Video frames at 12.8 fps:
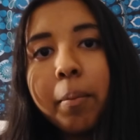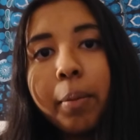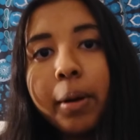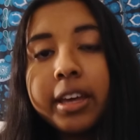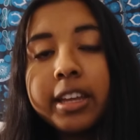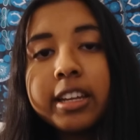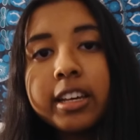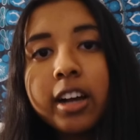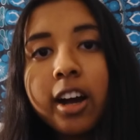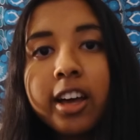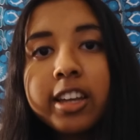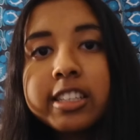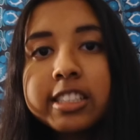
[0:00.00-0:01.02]
But
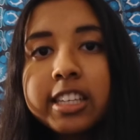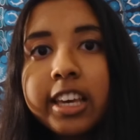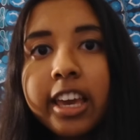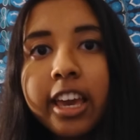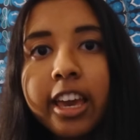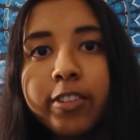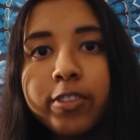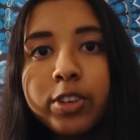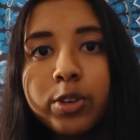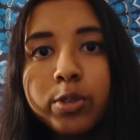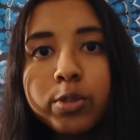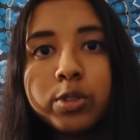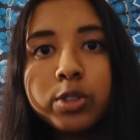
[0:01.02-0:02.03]
honestly, if
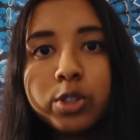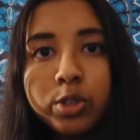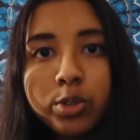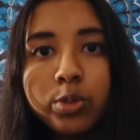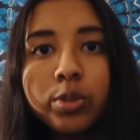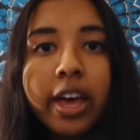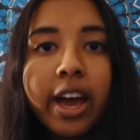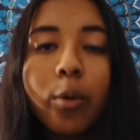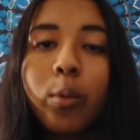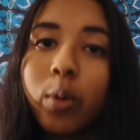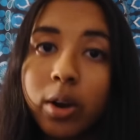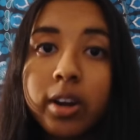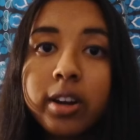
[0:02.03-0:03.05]
you do that
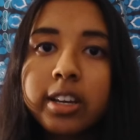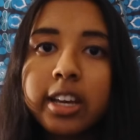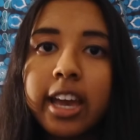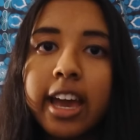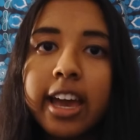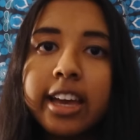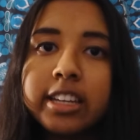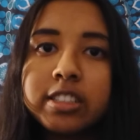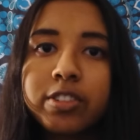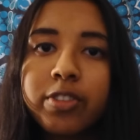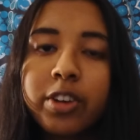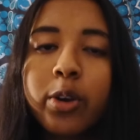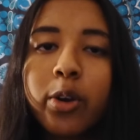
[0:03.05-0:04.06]
work and
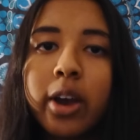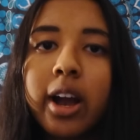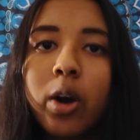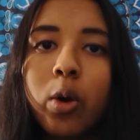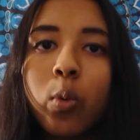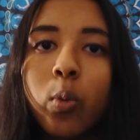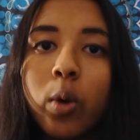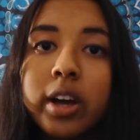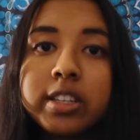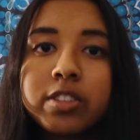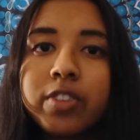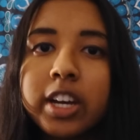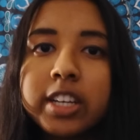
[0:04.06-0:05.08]
figure out
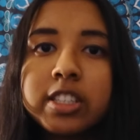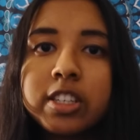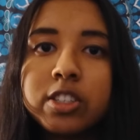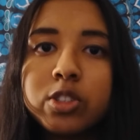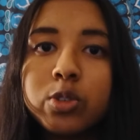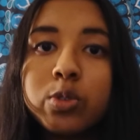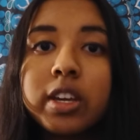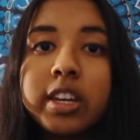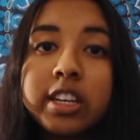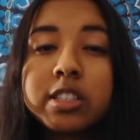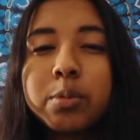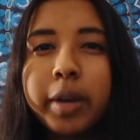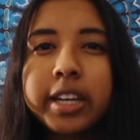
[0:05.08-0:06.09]
what devices you can
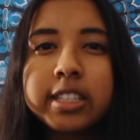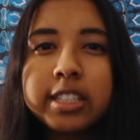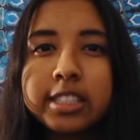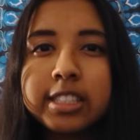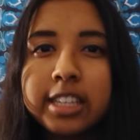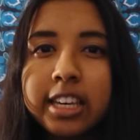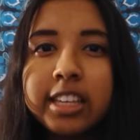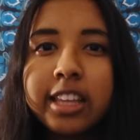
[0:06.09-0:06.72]
expect to see,